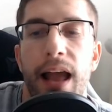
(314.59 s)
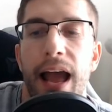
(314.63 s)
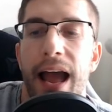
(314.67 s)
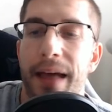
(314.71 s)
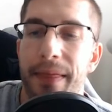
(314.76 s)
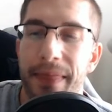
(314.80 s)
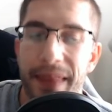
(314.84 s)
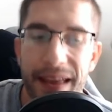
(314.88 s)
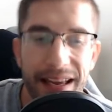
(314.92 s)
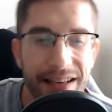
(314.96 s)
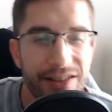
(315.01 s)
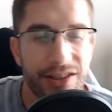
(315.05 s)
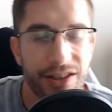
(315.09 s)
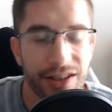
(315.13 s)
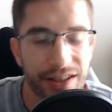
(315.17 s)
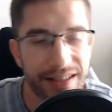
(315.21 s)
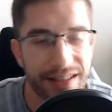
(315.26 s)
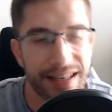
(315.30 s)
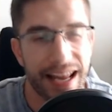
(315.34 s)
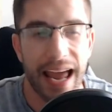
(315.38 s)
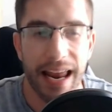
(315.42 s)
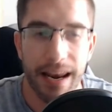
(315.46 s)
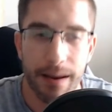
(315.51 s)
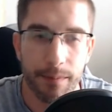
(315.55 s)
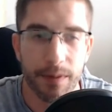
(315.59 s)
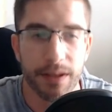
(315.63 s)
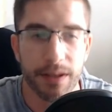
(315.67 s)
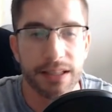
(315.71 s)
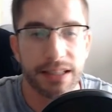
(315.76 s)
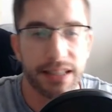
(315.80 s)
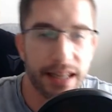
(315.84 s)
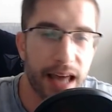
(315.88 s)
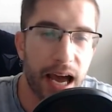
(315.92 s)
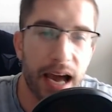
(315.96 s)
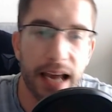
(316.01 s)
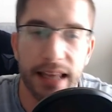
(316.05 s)
And there's just elements
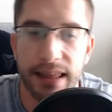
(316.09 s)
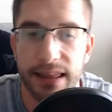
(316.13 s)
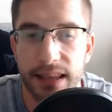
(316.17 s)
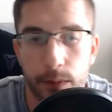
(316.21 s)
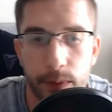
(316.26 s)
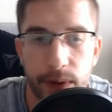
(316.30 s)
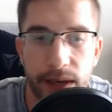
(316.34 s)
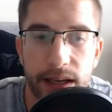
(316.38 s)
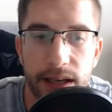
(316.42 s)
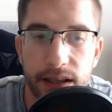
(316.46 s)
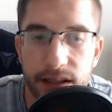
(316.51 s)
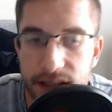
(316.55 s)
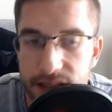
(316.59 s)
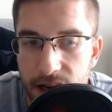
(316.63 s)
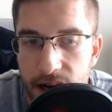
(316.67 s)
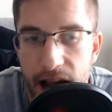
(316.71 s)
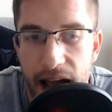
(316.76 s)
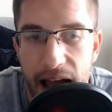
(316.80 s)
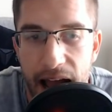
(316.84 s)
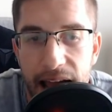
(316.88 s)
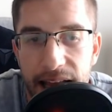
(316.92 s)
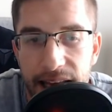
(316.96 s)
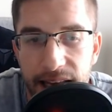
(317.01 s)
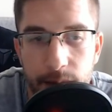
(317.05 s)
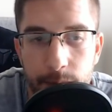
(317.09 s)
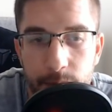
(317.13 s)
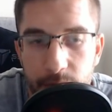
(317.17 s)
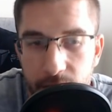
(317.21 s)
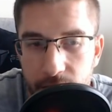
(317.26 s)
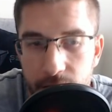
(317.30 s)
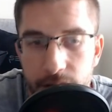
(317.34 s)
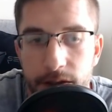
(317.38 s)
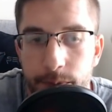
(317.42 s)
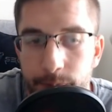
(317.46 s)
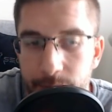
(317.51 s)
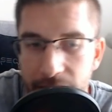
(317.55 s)
to that I think we can start adding,
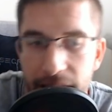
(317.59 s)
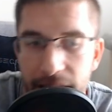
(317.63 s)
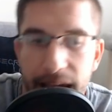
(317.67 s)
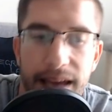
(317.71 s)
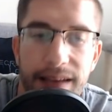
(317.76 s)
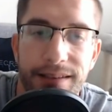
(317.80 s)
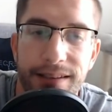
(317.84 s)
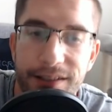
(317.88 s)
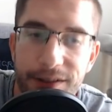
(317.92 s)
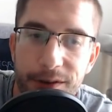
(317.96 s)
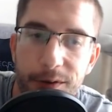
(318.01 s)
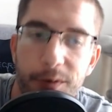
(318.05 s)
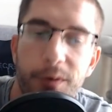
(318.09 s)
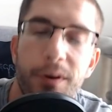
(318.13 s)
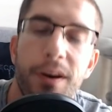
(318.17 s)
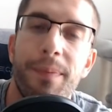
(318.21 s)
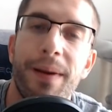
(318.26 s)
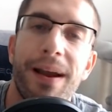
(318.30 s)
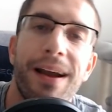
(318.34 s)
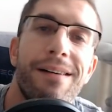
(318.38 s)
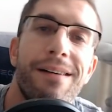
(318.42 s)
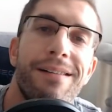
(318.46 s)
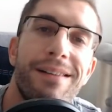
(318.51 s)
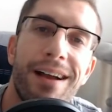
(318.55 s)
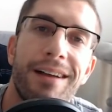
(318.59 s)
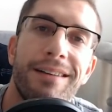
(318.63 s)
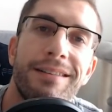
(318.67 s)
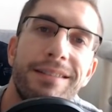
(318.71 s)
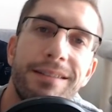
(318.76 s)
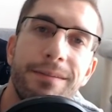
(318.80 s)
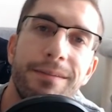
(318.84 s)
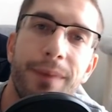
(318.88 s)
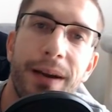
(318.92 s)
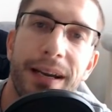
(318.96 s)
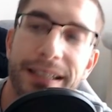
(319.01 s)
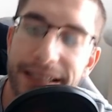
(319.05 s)
because PES is all about
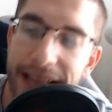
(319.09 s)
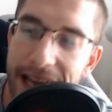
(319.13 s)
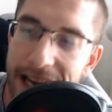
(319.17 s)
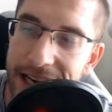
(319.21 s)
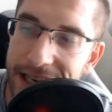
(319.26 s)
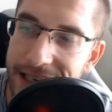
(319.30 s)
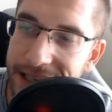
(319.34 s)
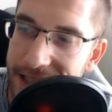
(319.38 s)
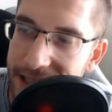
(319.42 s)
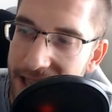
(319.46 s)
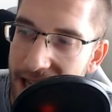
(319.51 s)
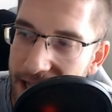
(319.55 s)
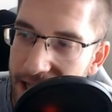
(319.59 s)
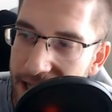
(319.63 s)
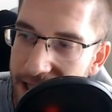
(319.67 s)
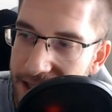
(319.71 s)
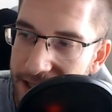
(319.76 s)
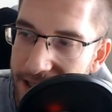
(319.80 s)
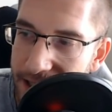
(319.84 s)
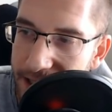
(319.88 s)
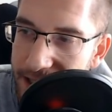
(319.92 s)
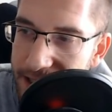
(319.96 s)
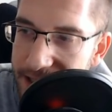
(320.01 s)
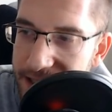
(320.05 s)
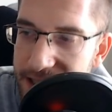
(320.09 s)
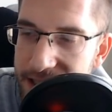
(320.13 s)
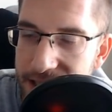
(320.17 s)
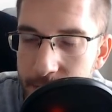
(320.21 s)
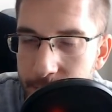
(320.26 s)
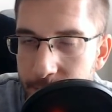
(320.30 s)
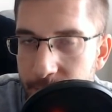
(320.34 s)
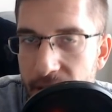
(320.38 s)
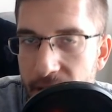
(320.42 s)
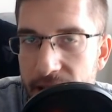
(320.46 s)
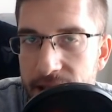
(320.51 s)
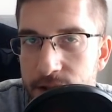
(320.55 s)
customization. And I think this is the
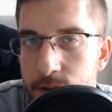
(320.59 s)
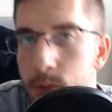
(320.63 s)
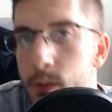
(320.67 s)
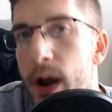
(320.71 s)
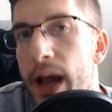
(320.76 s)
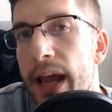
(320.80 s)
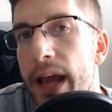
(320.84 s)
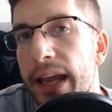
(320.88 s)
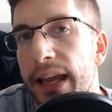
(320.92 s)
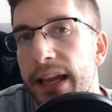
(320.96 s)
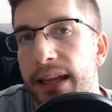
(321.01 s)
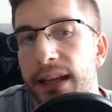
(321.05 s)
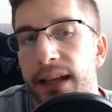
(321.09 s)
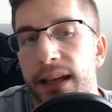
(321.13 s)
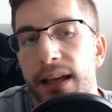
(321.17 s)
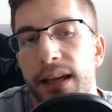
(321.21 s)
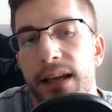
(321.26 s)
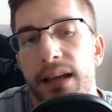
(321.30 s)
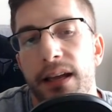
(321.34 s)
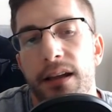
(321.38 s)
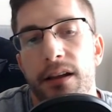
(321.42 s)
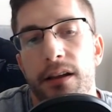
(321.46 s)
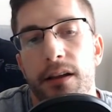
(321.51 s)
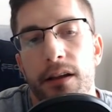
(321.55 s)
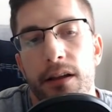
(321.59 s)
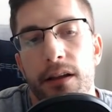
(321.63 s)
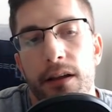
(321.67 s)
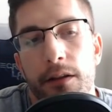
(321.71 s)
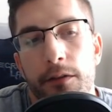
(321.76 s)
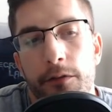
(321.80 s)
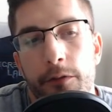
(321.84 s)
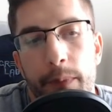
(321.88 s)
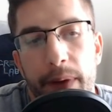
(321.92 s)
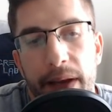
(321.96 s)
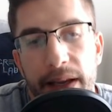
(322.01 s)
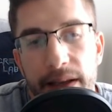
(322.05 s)
best way
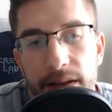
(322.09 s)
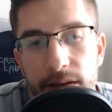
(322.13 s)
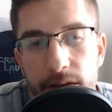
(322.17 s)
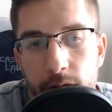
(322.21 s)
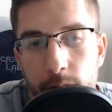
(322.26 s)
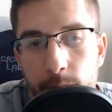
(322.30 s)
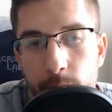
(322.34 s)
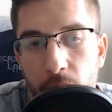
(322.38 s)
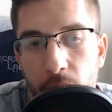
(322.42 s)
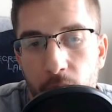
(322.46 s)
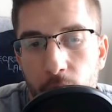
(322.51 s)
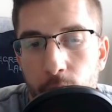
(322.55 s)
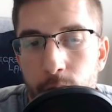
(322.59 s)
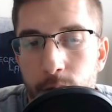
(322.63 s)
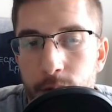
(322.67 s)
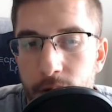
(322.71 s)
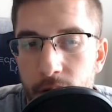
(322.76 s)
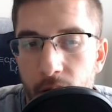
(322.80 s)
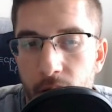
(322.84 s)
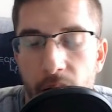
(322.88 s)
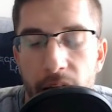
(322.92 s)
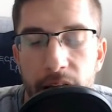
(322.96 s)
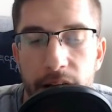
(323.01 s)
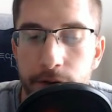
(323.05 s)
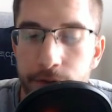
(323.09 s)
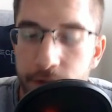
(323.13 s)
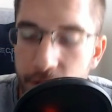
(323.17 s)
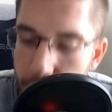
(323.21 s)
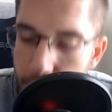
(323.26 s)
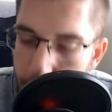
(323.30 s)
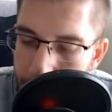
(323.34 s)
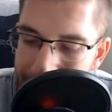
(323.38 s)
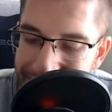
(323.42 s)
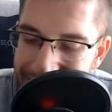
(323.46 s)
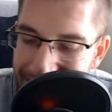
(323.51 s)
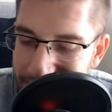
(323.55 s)
for me to do my own kind of
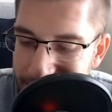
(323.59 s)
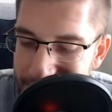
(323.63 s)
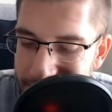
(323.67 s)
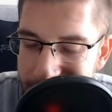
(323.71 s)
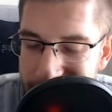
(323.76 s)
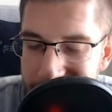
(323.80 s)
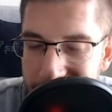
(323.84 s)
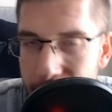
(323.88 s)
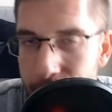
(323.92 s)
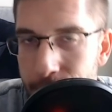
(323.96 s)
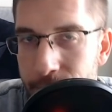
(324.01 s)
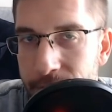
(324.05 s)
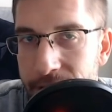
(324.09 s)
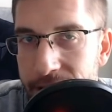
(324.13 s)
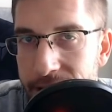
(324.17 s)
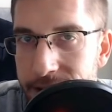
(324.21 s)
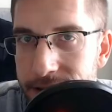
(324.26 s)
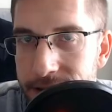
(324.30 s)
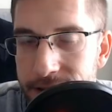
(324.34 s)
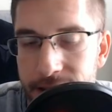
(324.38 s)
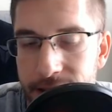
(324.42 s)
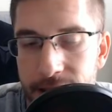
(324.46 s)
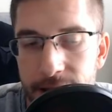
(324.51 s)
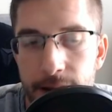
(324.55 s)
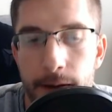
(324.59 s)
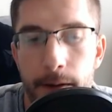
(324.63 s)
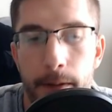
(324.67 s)
unique series